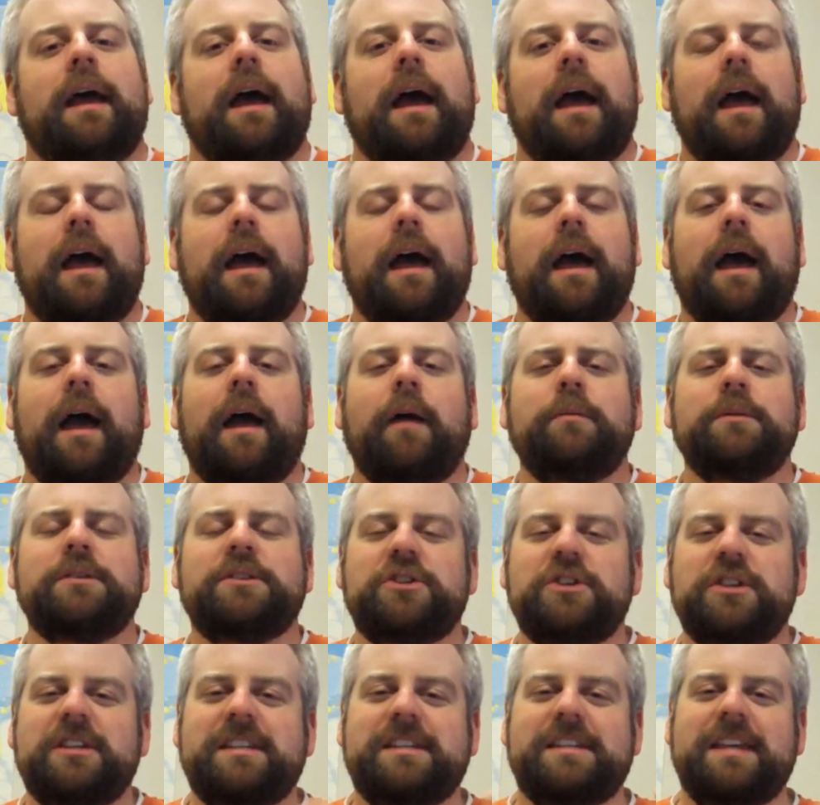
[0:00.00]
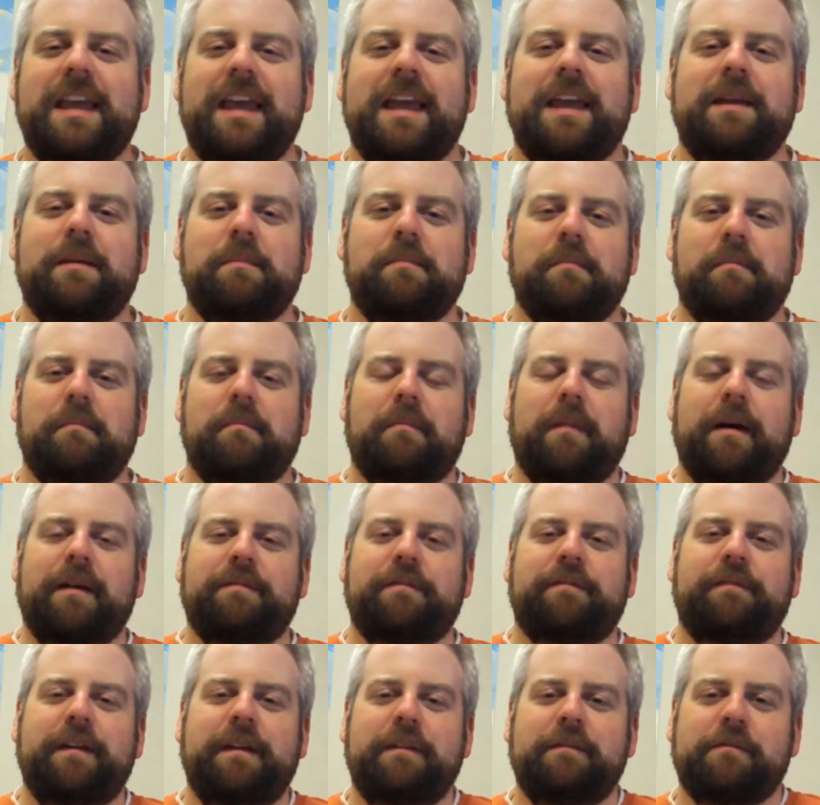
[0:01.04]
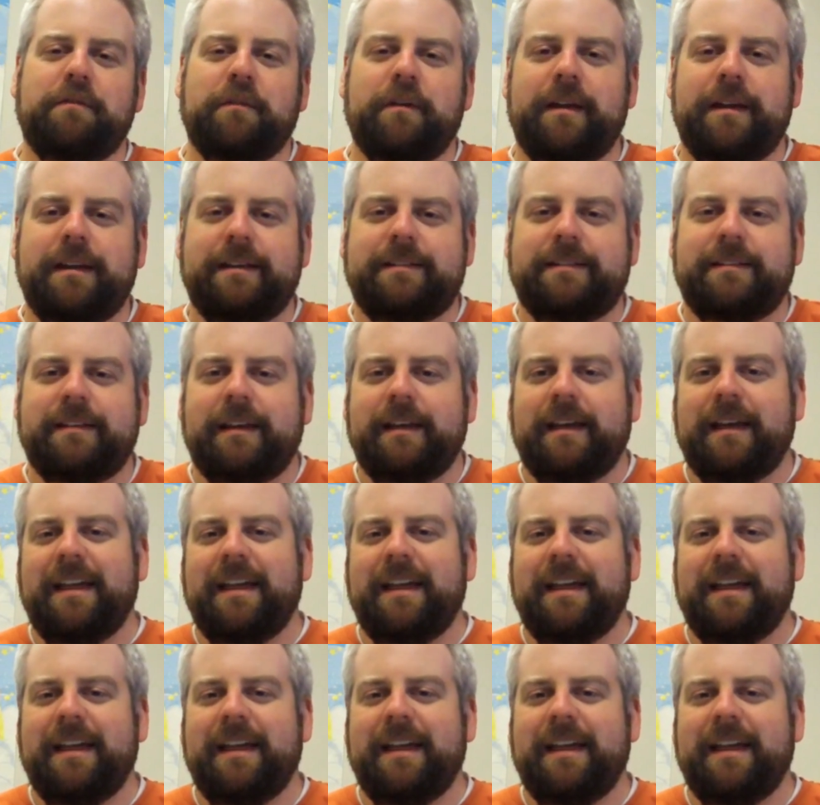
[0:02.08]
I would just say my favorite